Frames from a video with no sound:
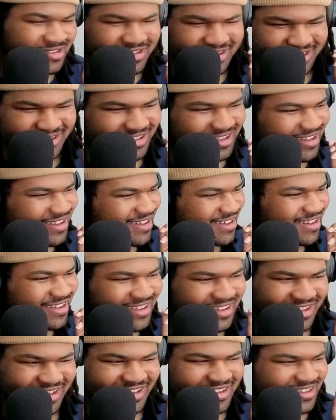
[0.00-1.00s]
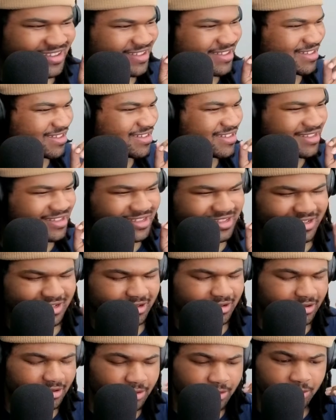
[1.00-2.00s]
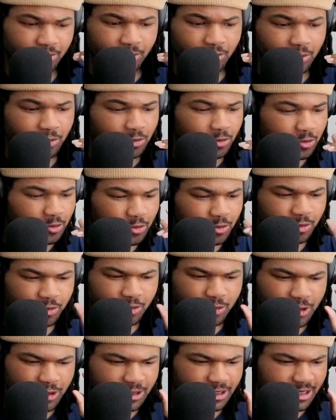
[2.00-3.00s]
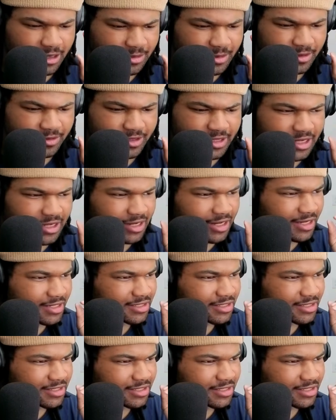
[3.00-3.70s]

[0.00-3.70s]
Oh, no.